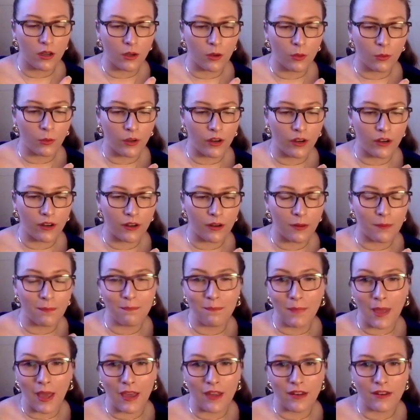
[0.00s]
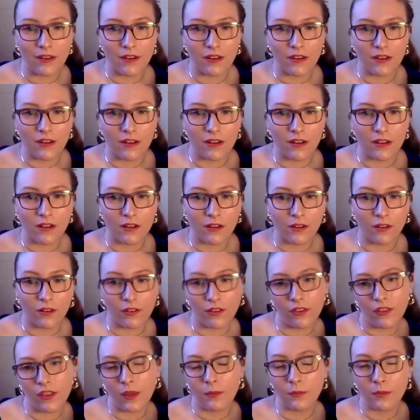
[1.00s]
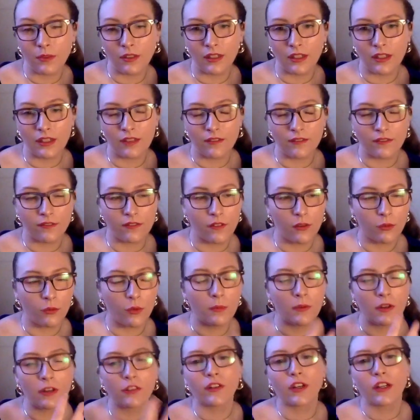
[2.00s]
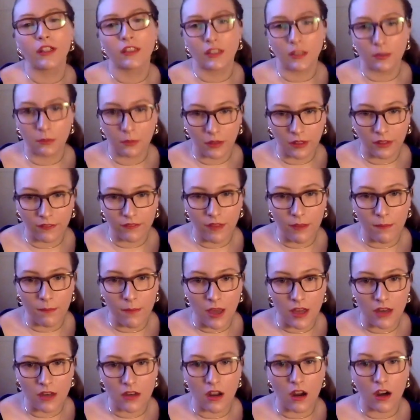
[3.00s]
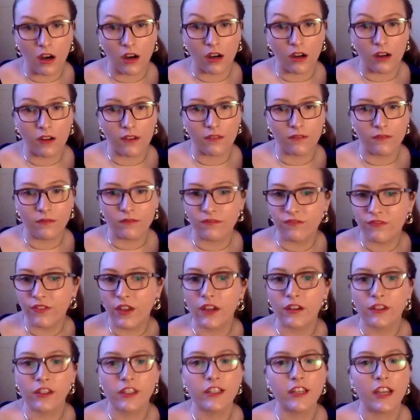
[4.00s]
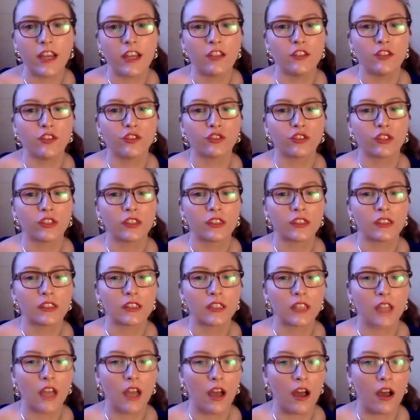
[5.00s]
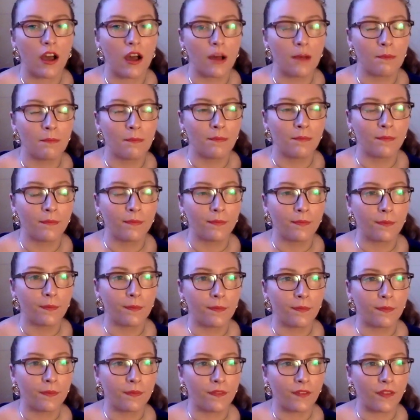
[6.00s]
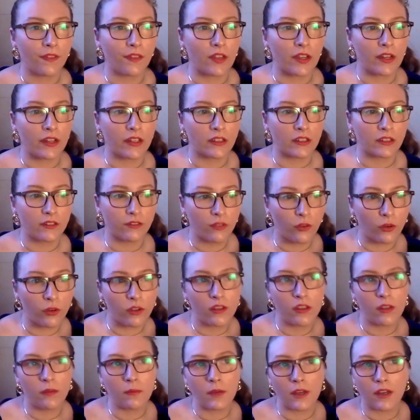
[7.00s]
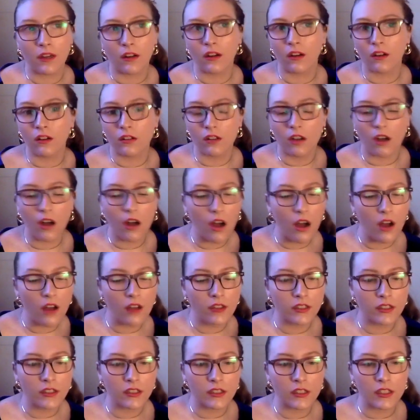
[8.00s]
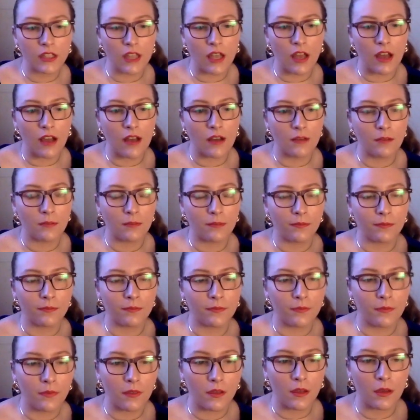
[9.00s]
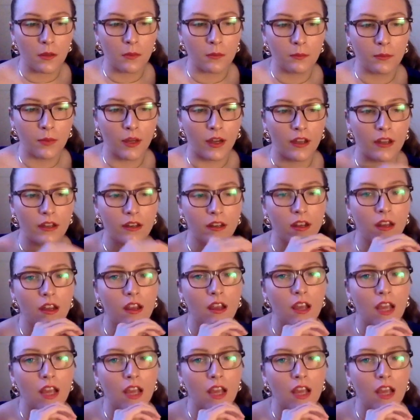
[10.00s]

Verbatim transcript: where men they believe women are raised to believe that men are very dangerous um, that they're to void them at all costs. Um, but